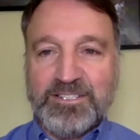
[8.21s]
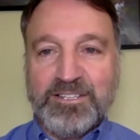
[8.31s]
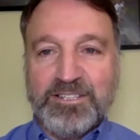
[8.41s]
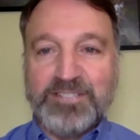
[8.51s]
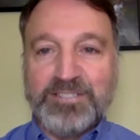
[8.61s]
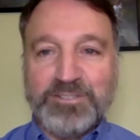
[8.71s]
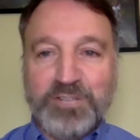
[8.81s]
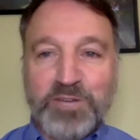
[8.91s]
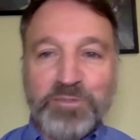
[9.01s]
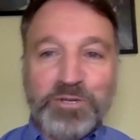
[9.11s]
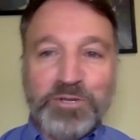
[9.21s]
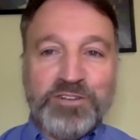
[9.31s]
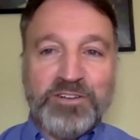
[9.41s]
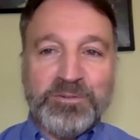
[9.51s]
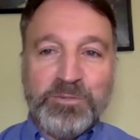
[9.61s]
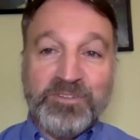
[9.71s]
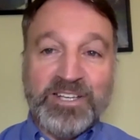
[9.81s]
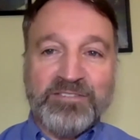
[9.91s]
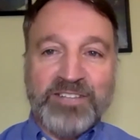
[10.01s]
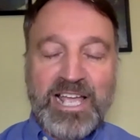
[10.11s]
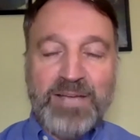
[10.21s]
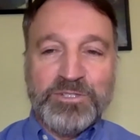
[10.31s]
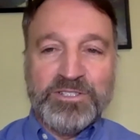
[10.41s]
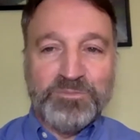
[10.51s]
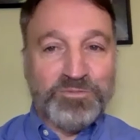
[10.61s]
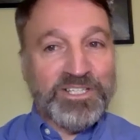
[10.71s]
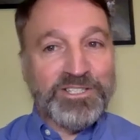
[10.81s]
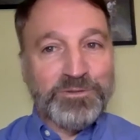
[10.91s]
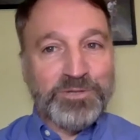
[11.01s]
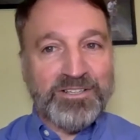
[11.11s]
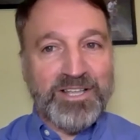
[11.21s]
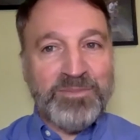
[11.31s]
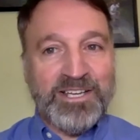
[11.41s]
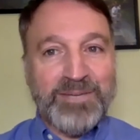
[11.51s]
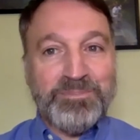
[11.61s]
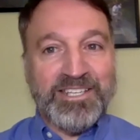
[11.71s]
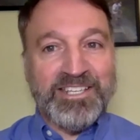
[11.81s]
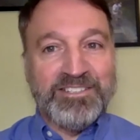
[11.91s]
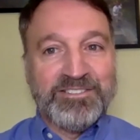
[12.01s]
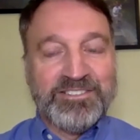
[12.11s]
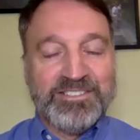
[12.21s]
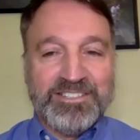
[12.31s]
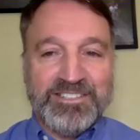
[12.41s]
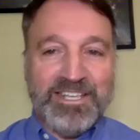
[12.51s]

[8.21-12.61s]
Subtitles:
This is Tom Bergeron from Inventive Labs, bringing you an alumni update.